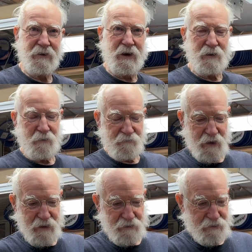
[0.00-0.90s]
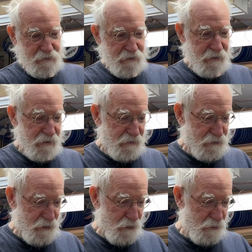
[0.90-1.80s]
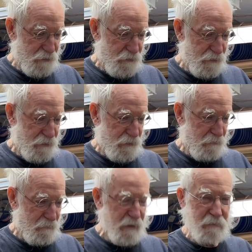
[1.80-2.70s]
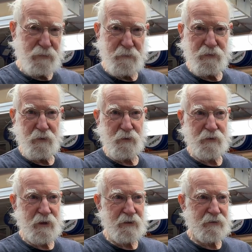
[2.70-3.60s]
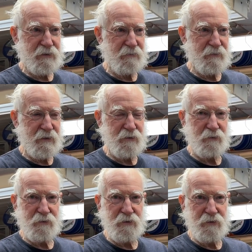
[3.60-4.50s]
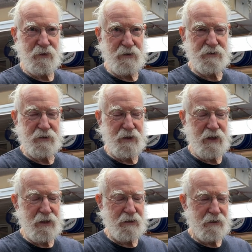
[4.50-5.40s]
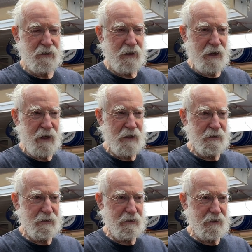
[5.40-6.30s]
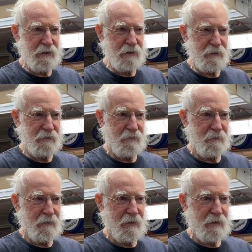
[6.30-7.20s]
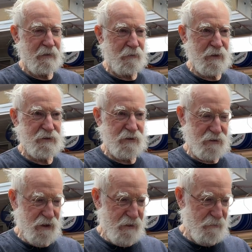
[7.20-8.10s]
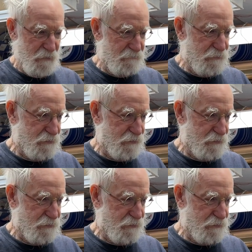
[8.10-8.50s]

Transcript: Hello friends. So many people looked at the video yesterday and questions came up.